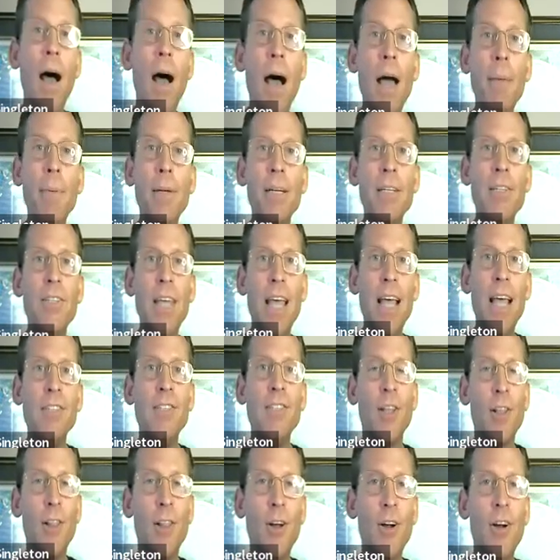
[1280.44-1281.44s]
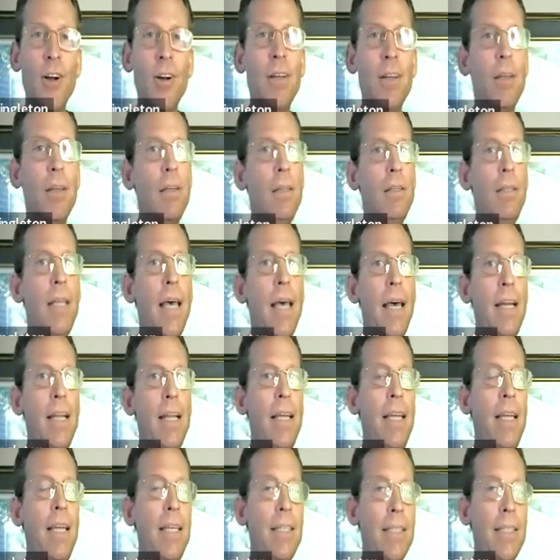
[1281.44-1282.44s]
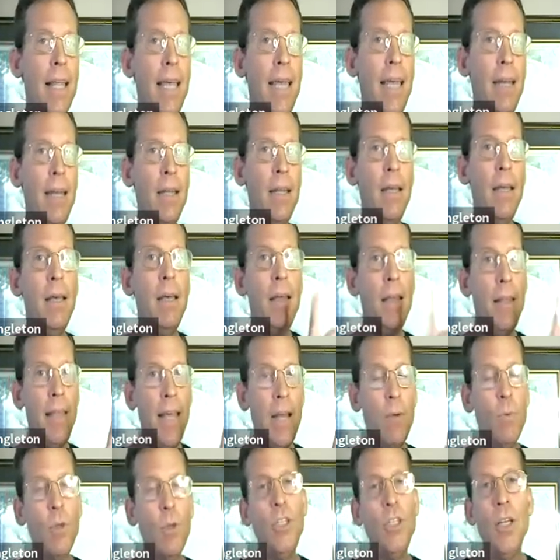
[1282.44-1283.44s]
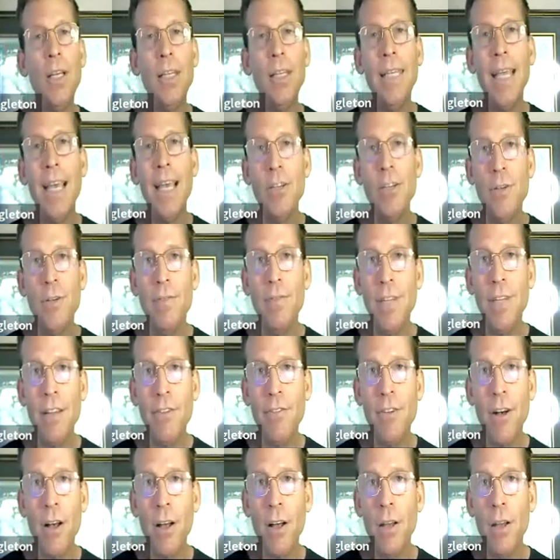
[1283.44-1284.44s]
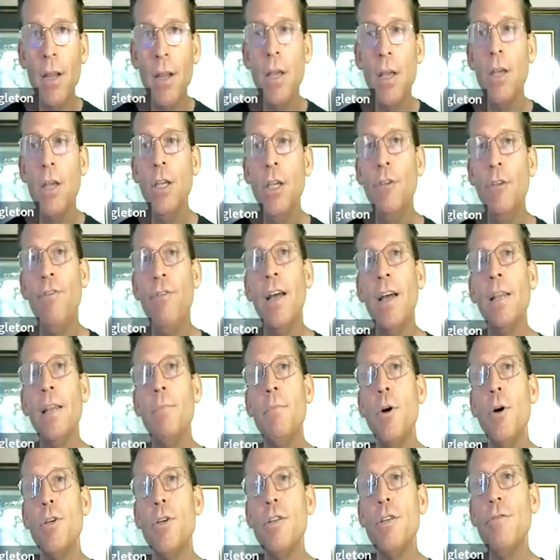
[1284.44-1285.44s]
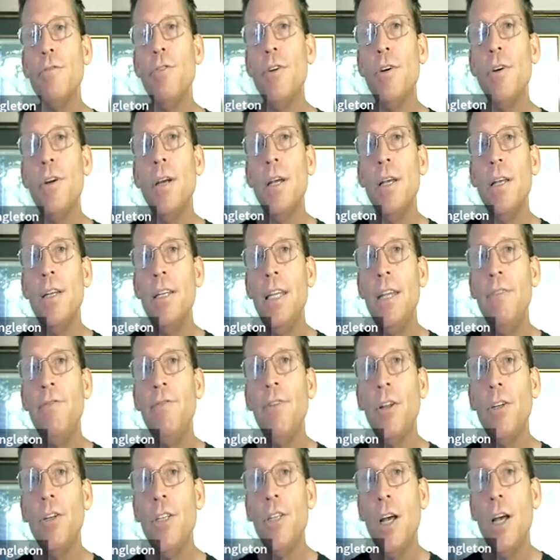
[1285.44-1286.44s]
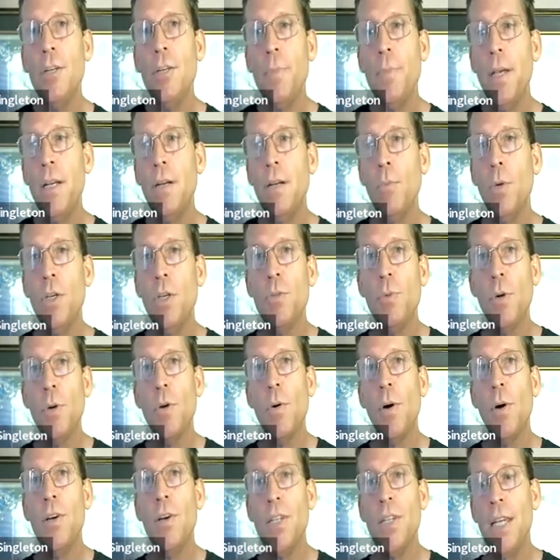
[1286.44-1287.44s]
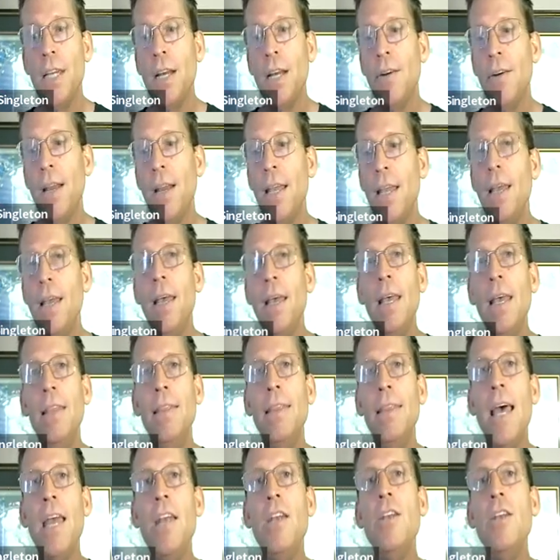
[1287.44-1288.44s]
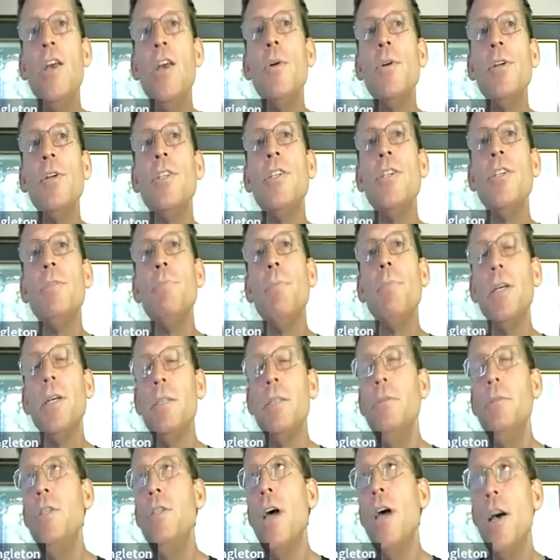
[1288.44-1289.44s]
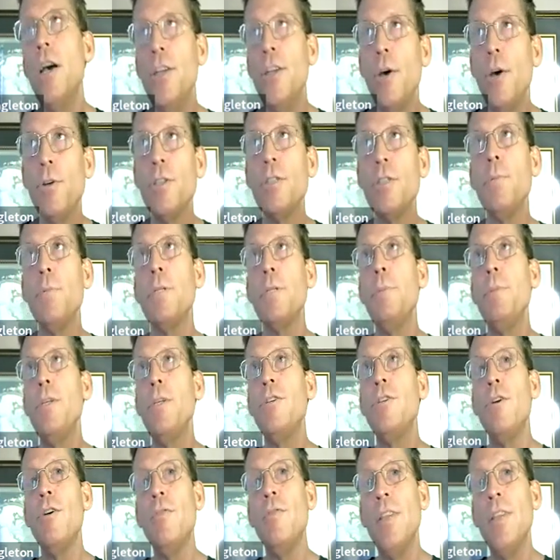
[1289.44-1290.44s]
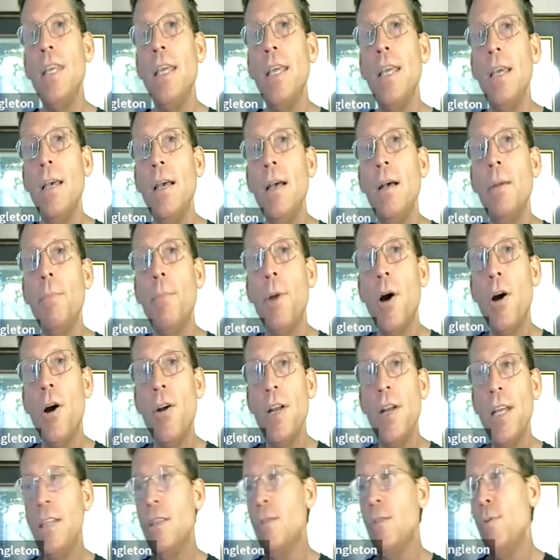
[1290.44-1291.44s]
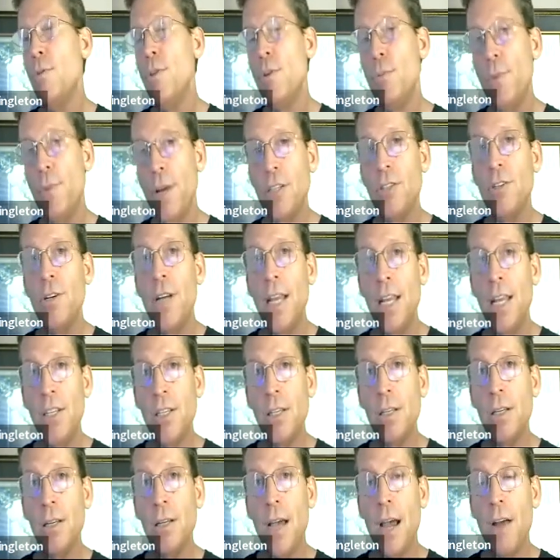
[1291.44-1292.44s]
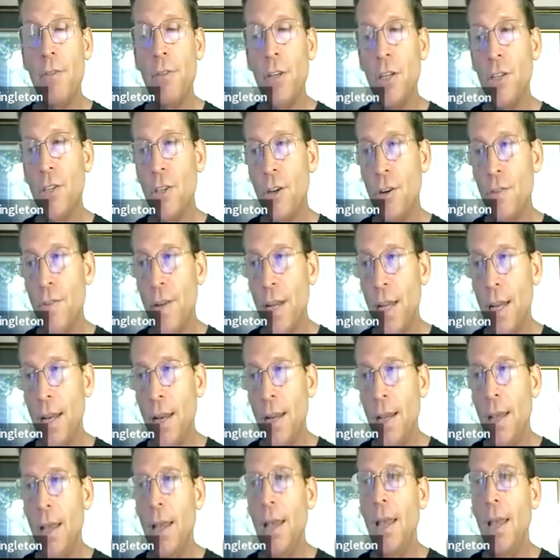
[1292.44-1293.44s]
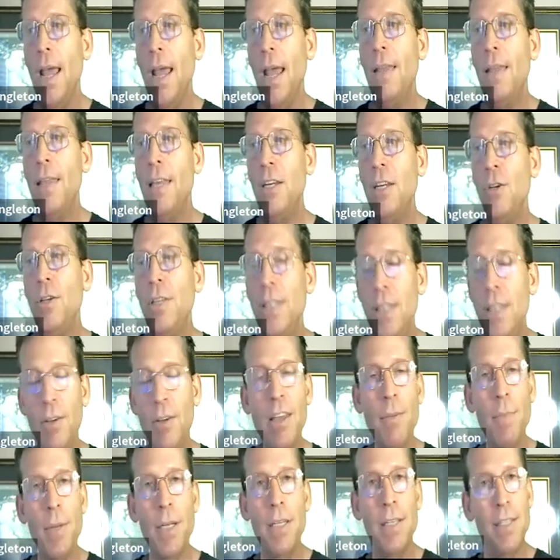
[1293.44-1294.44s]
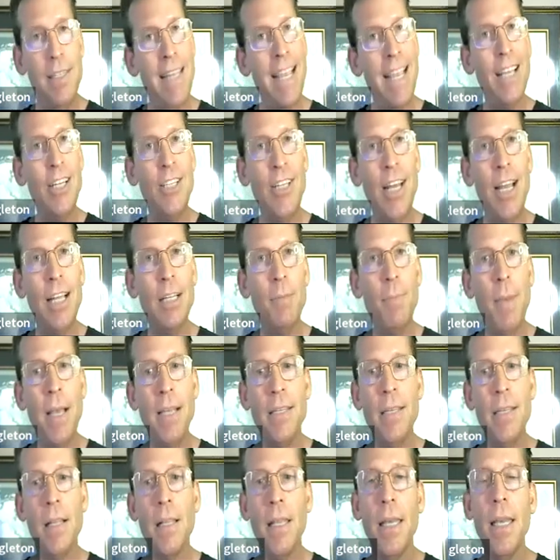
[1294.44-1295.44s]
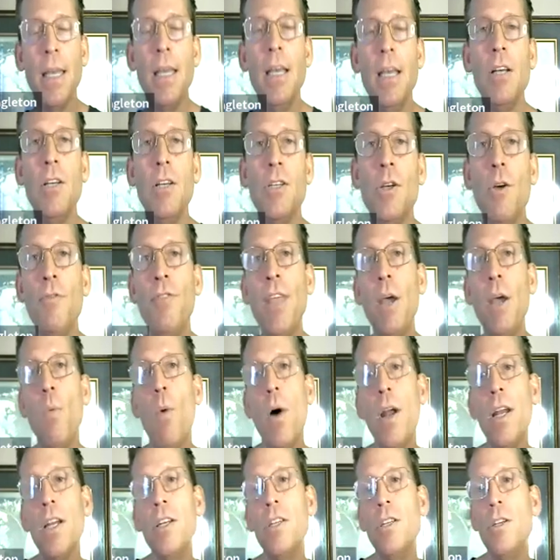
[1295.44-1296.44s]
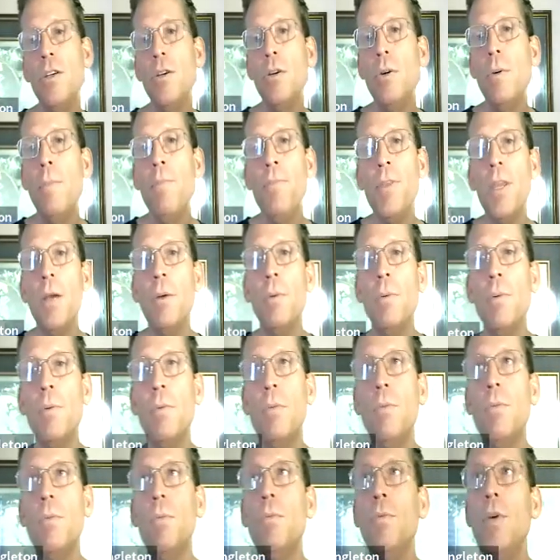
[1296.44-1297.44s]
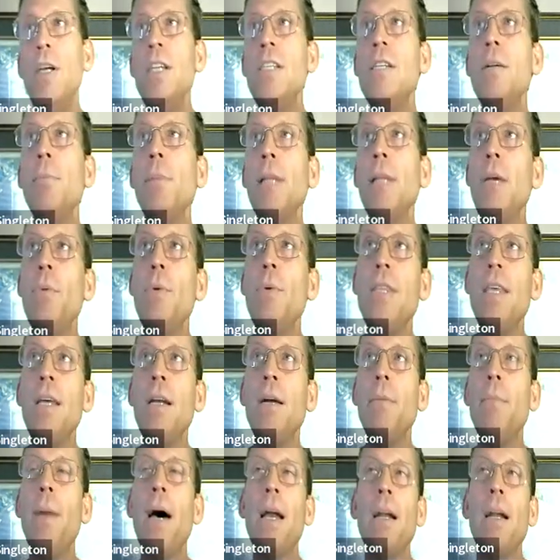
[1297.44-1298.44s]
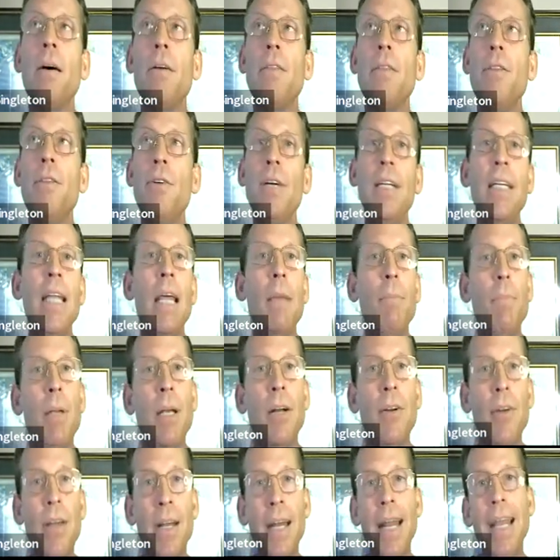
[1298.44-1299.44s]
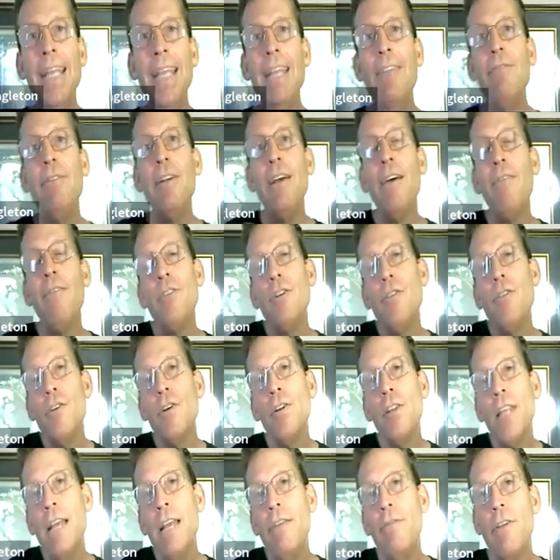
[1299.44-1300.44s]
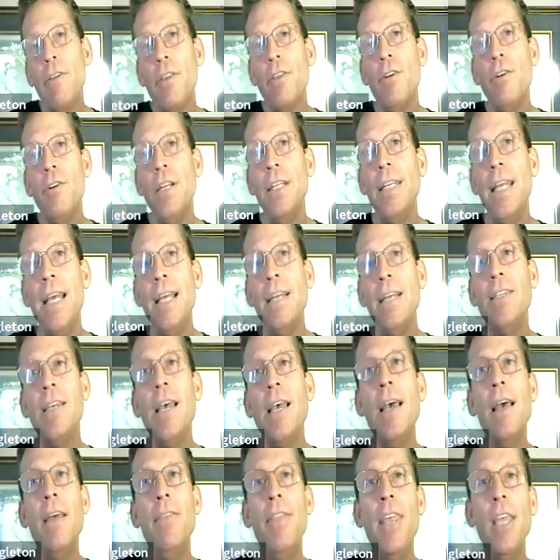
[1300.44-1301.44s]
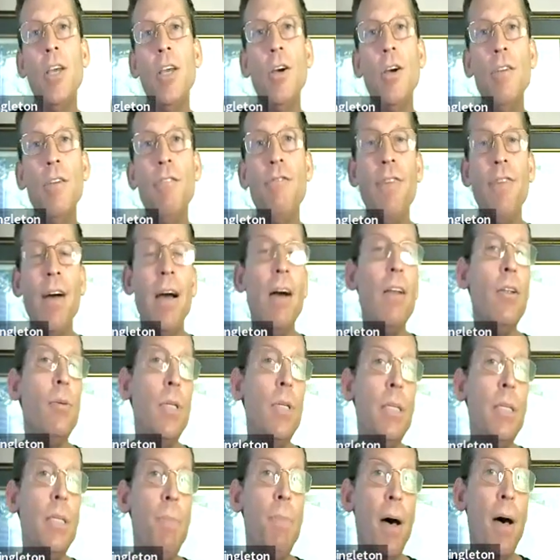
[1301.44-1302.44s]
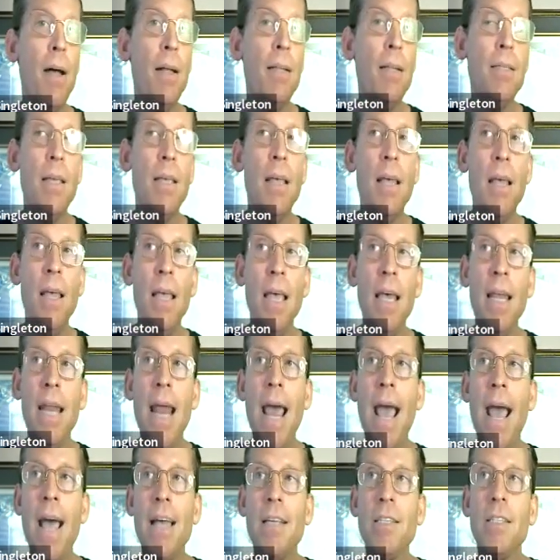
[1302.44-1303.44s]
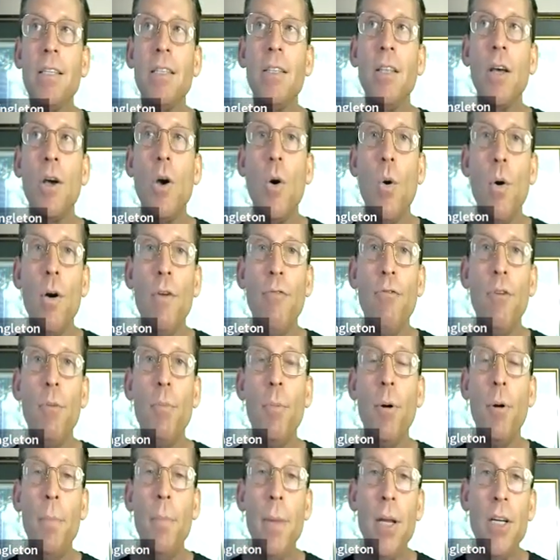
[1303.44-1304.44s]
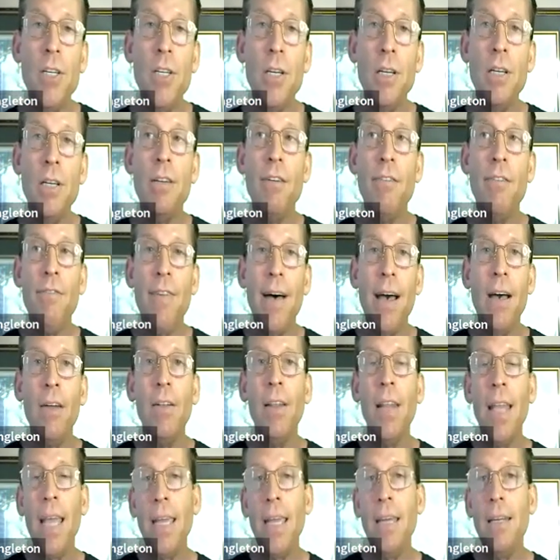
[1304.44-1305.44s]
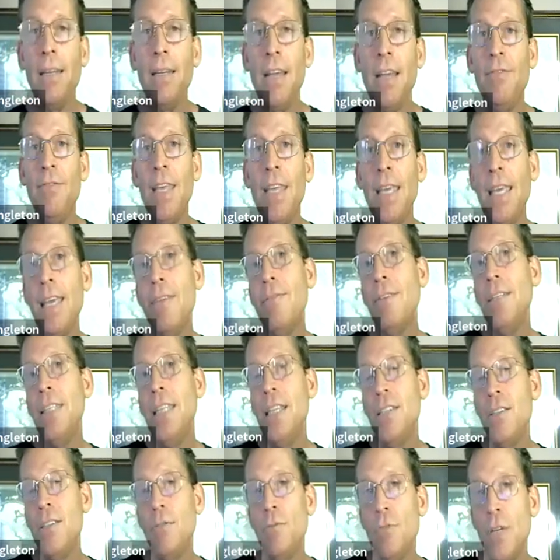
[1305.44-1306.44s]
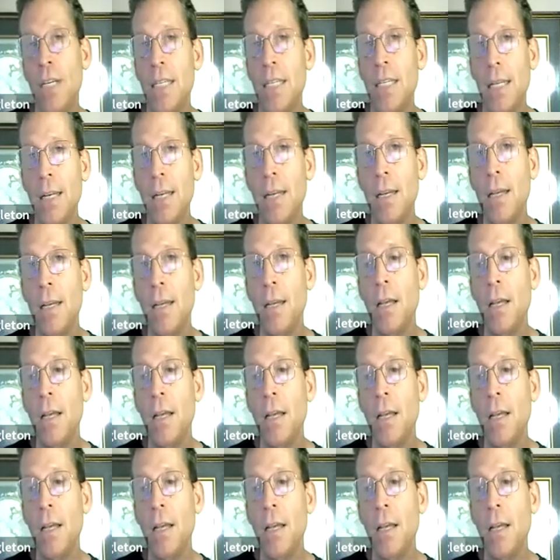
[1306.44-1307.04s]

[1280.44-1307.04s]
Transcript: I'm gonna say as the clerk that he's late. Then once you get the entry of default, you file a motion for default judgment, which requires a hearing. Then notices must, a notice must be served to the party through the registered agent, however you served it. And then you, you give them a second chance, basically. So if they wanted to, reasonably within about a thirty day period, even after they're late for thirty days, they could file a response and ask the court for permission to file late if they give a decent reason.